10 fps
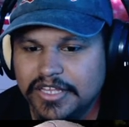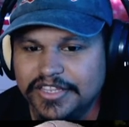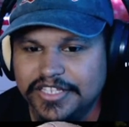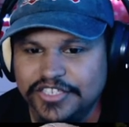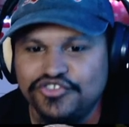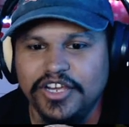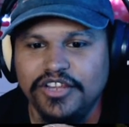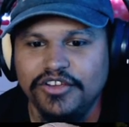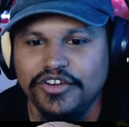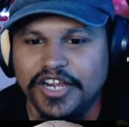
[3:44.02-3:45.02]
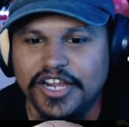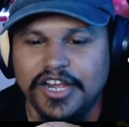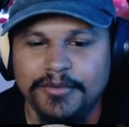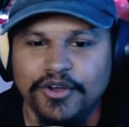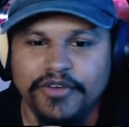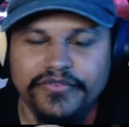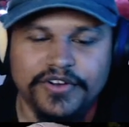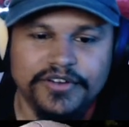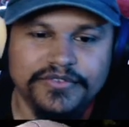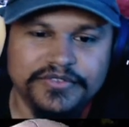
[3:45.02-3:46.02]
This trailer coming off
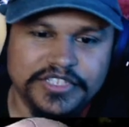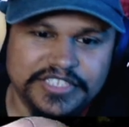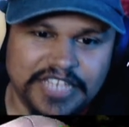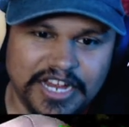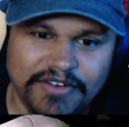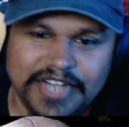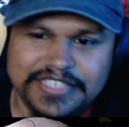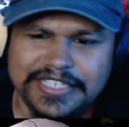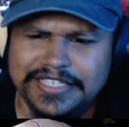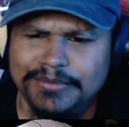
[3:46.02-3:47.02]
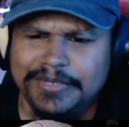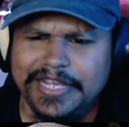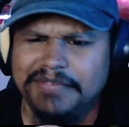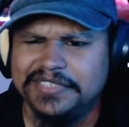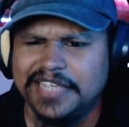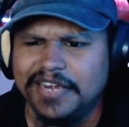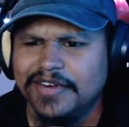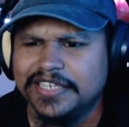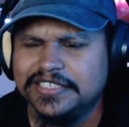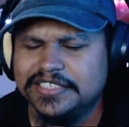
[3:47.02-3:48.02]
of the Cyrax. I think we gave
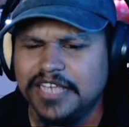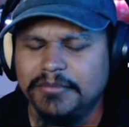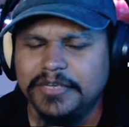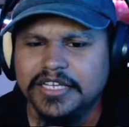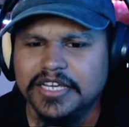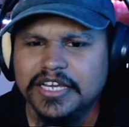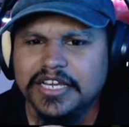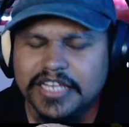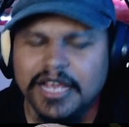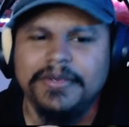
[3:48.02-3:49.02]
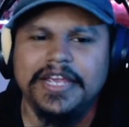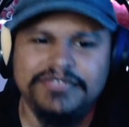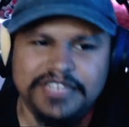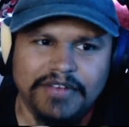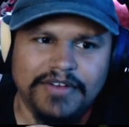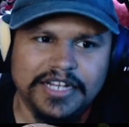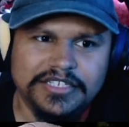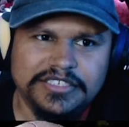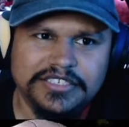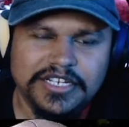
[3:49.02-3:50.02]
Cyrax, I mean, yeah, we gave
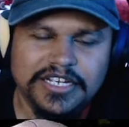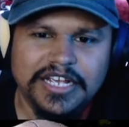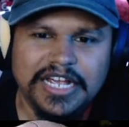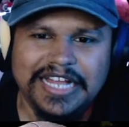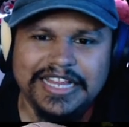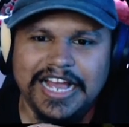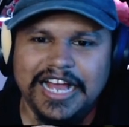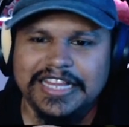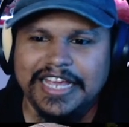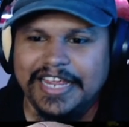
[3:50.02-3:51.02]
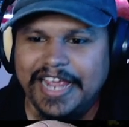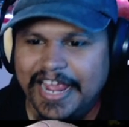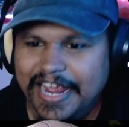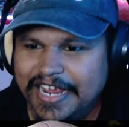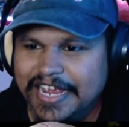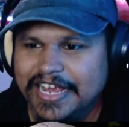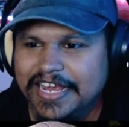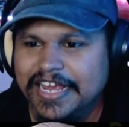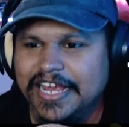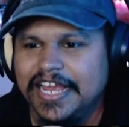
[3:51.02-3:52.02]
Cyrax a uh, like 8
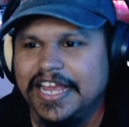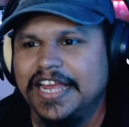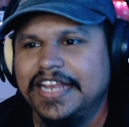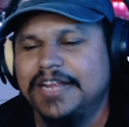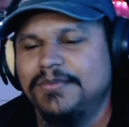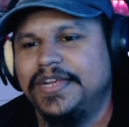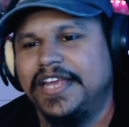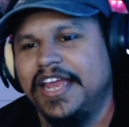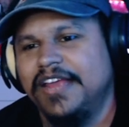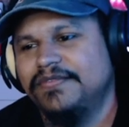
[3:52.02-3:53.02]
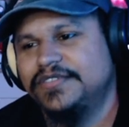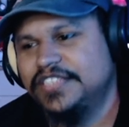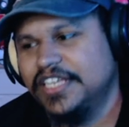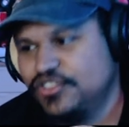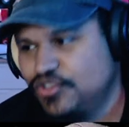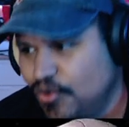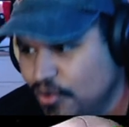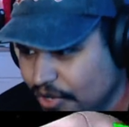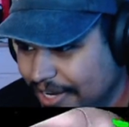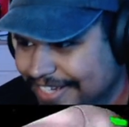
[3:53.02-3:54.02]
and then we gave
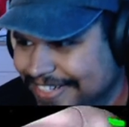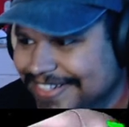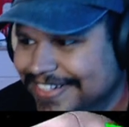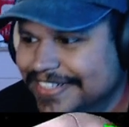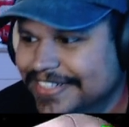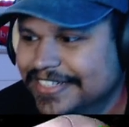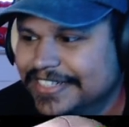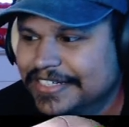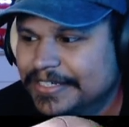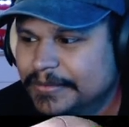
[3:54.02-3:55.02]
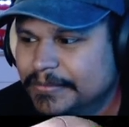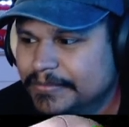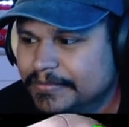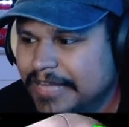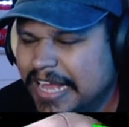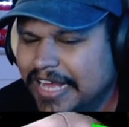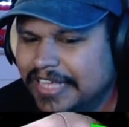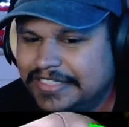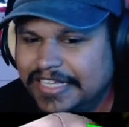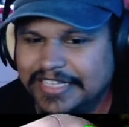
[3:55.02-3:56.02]
Sector a, uh, a uh, um
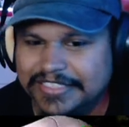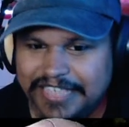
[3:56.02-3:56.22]
I think a